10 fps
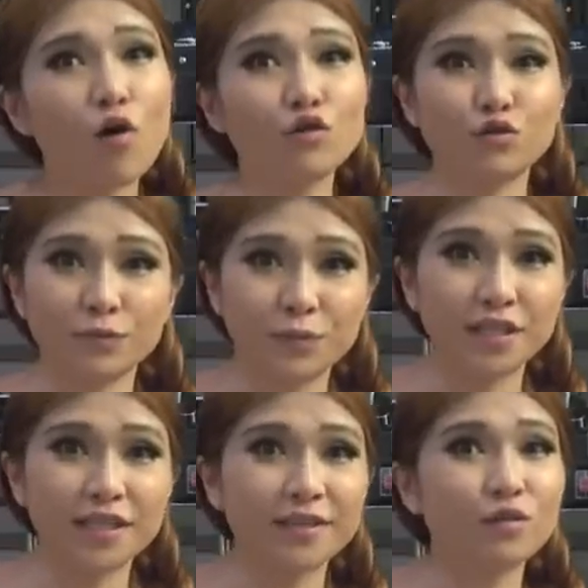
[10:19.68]
all
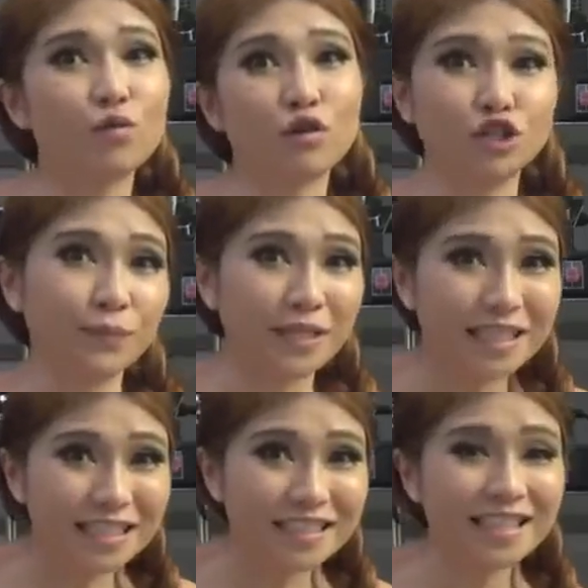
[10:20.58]
European or
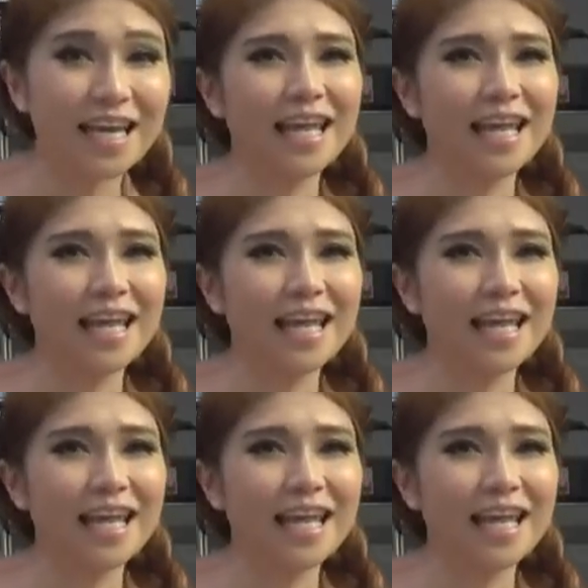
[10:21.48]
Japanese,